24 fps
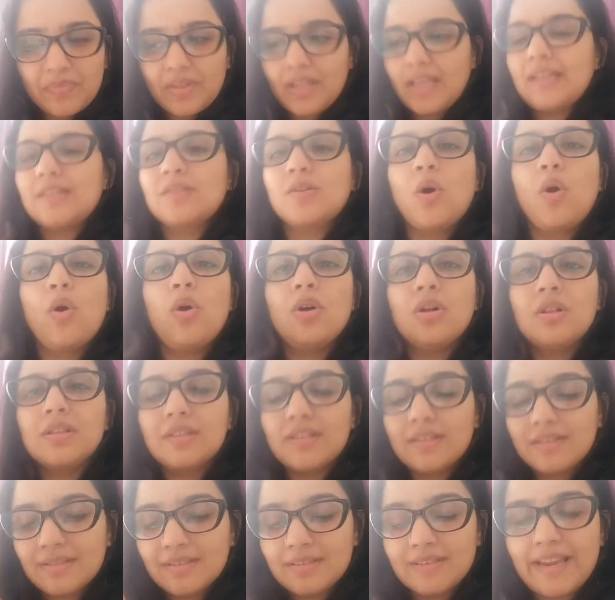It's all
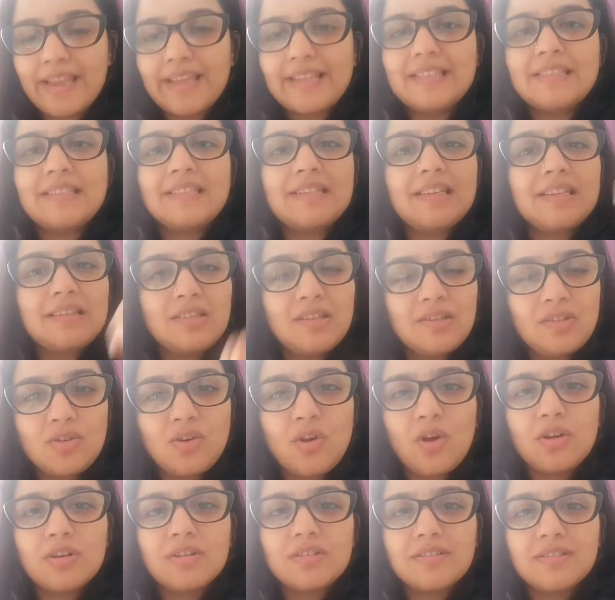the threads and the
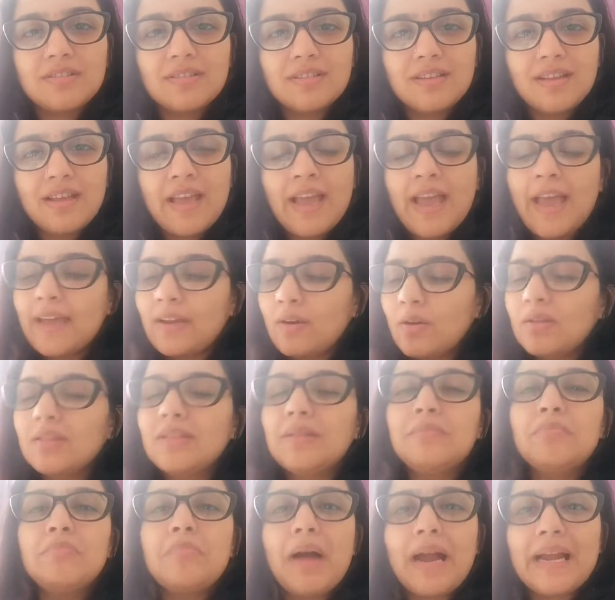knots and all the
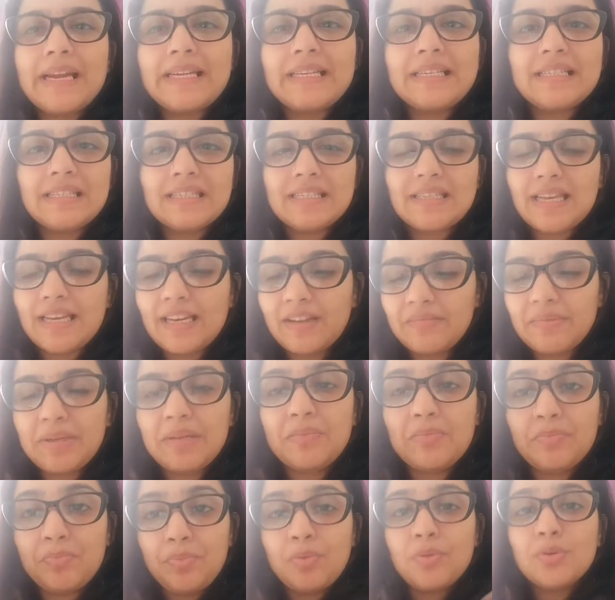binds that have
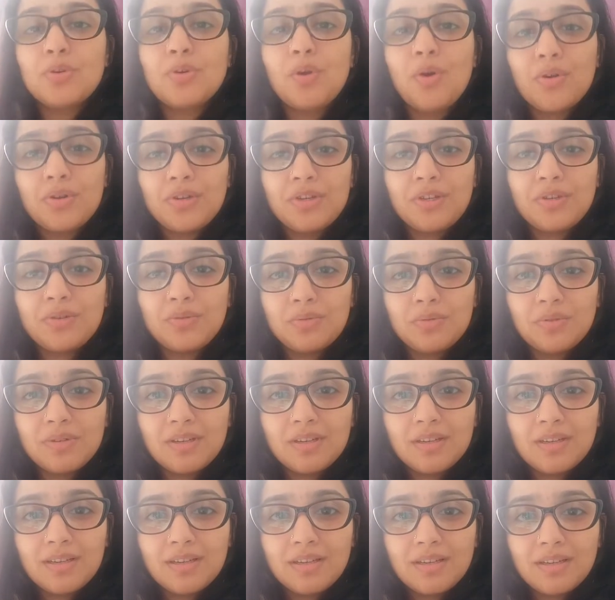been put on you
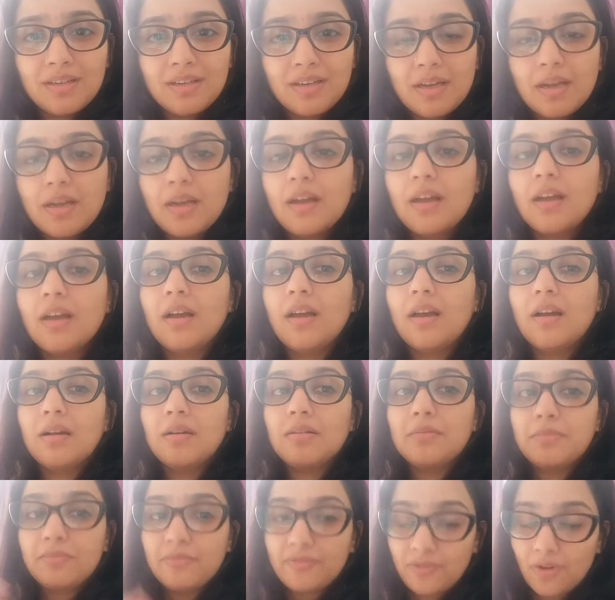
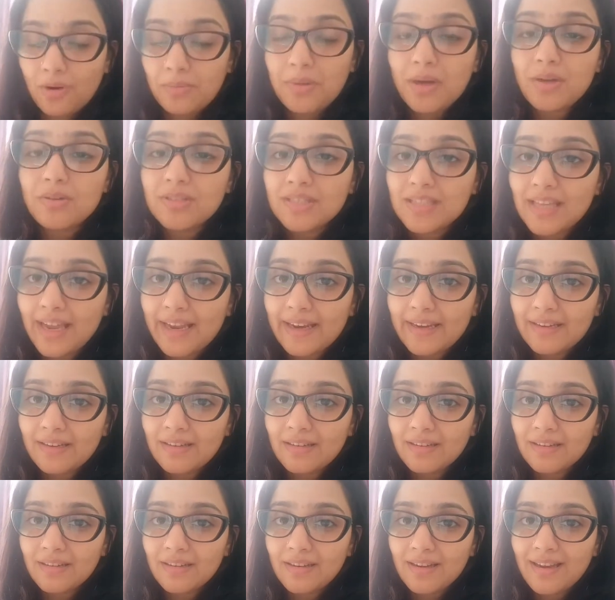from outside
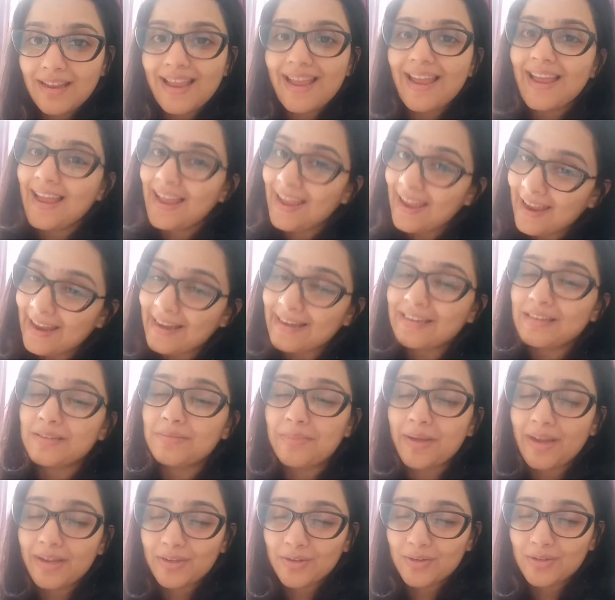and
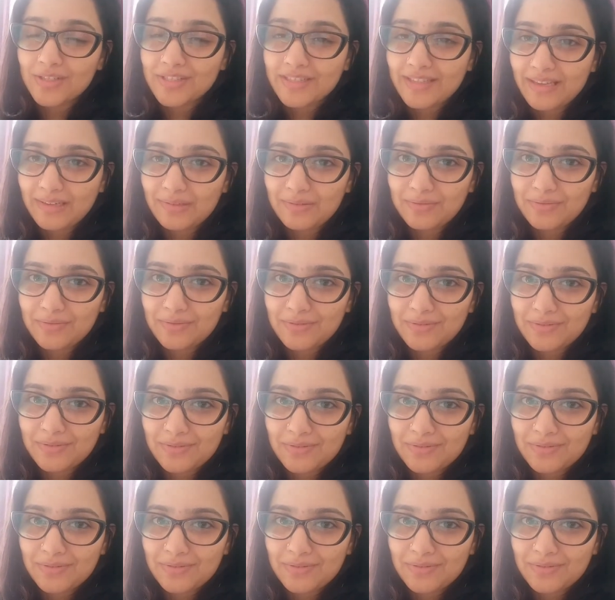by yourself.